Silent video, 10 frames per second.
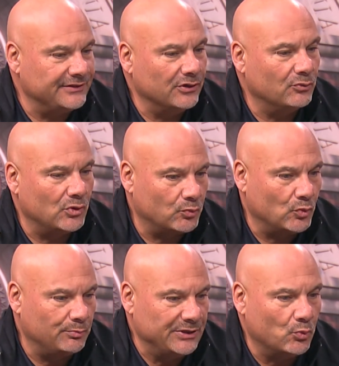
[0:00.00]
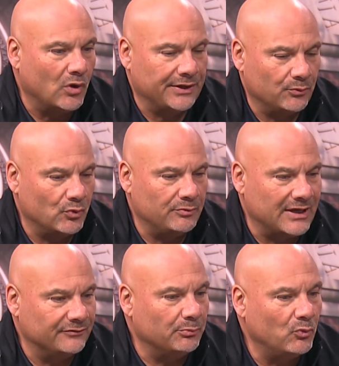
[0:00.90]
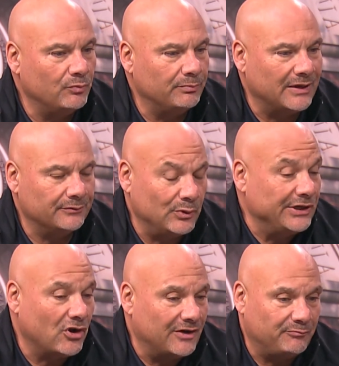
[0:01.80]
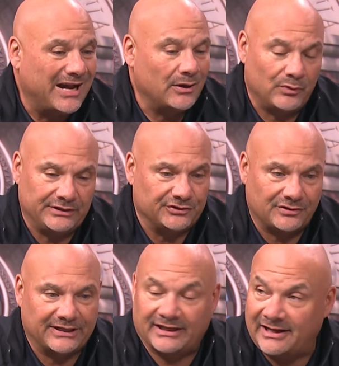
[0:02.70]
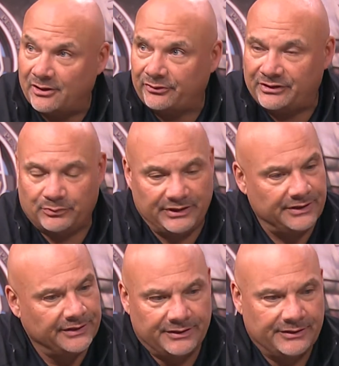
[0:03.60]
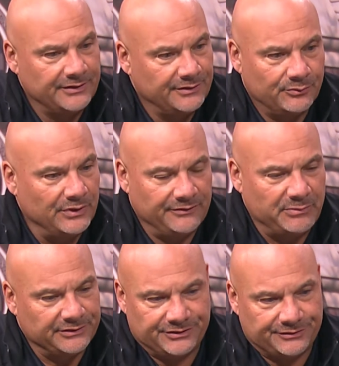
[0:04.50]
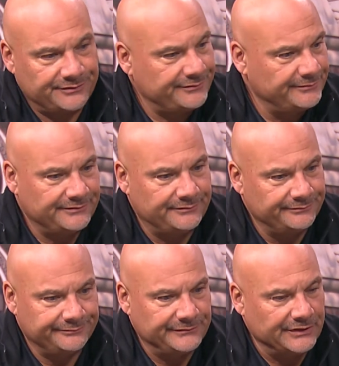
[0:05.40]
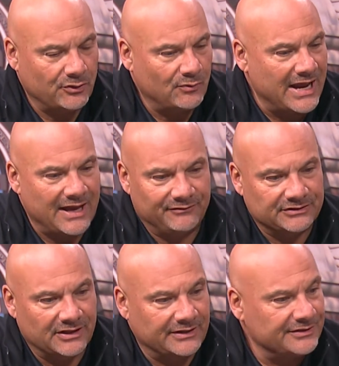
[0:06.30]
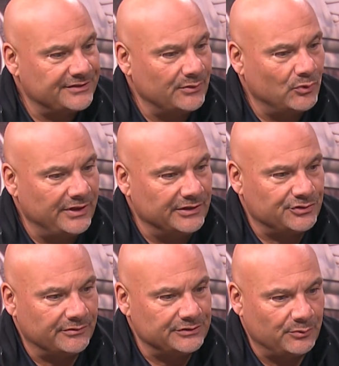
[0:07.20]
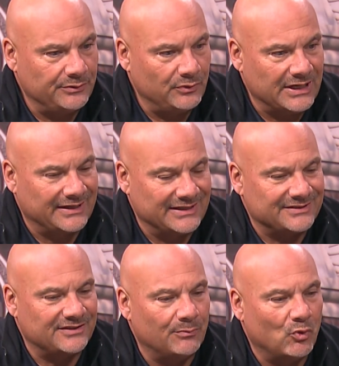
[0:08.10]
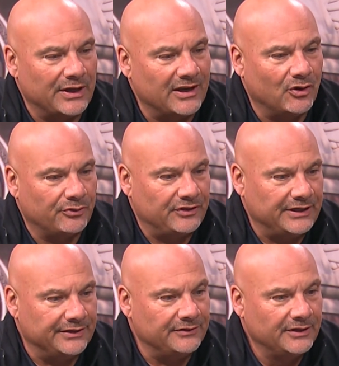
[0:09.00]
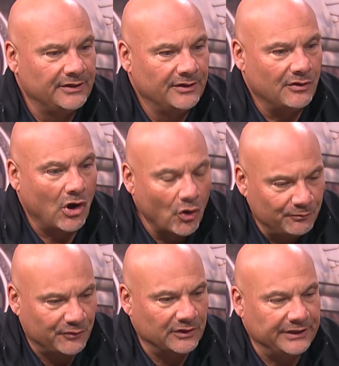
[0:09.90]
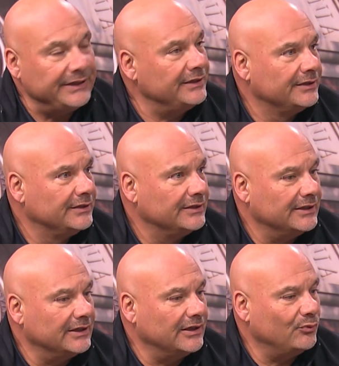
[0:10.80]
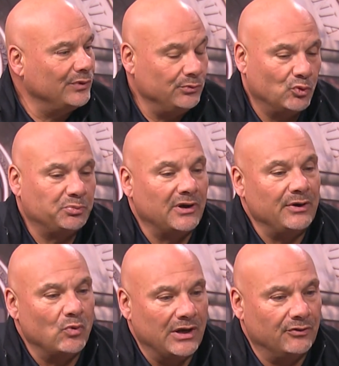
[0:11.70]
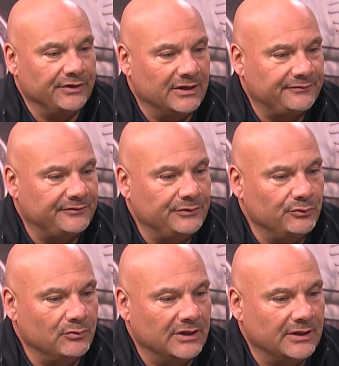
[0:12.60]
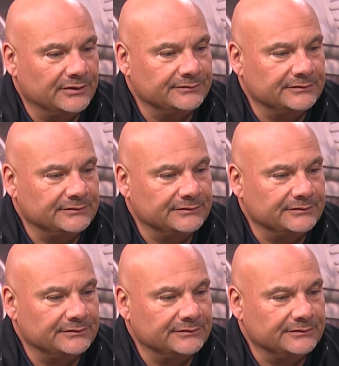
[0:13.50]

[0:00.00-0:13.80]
deal will be 1, and we'll have the week off, bye week to try to get healthy. We have been just, you know, ravaged, like I said, with injuries. We got to get somewhat healthy, and hopefully we will play well enough to,